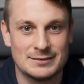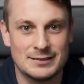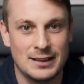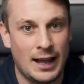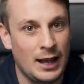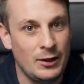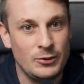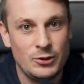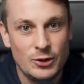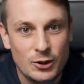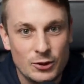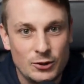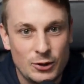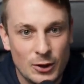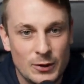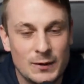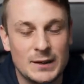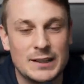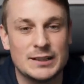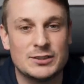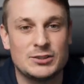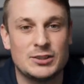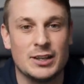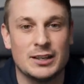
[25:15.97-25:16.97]
How do you do
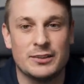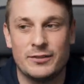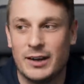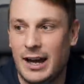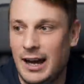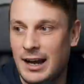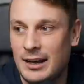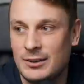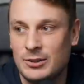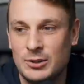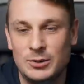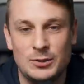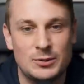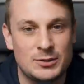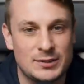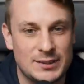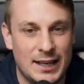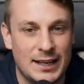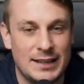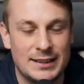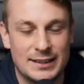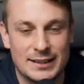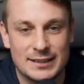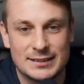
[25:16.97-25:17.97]
this, Jennifer? How do you
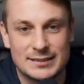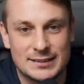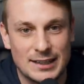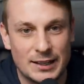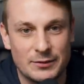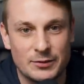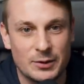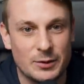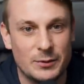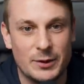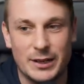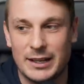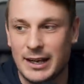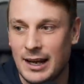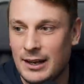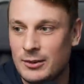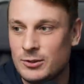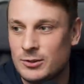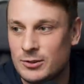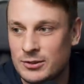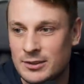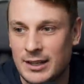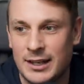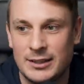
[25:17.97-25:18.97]
say this every week? How
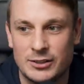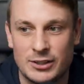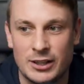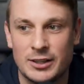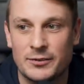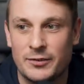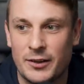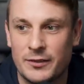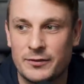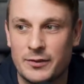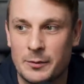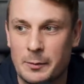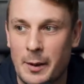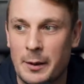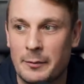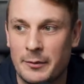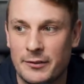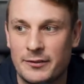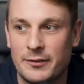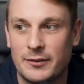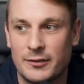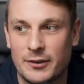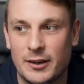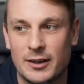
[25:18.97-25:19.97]
do you say Jennifer from
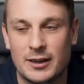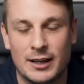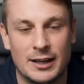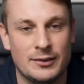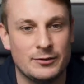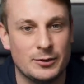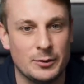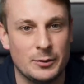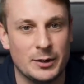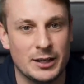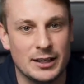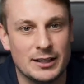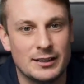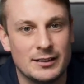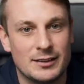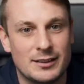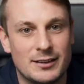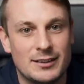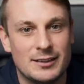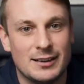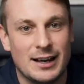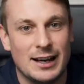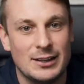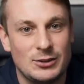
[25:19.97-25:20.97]
Mama Fuffa every week?
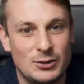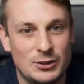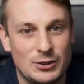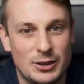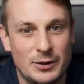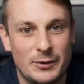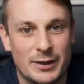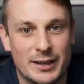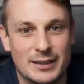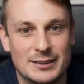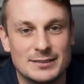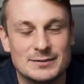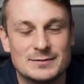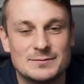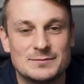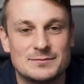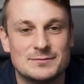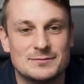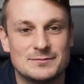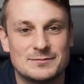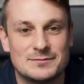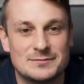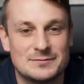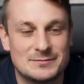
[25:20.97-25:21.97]
How do you do it?
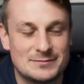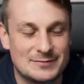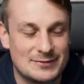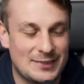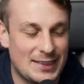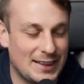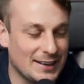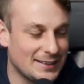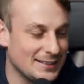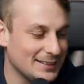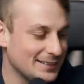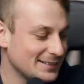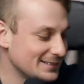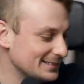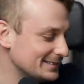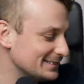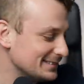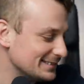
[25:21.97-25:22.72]
and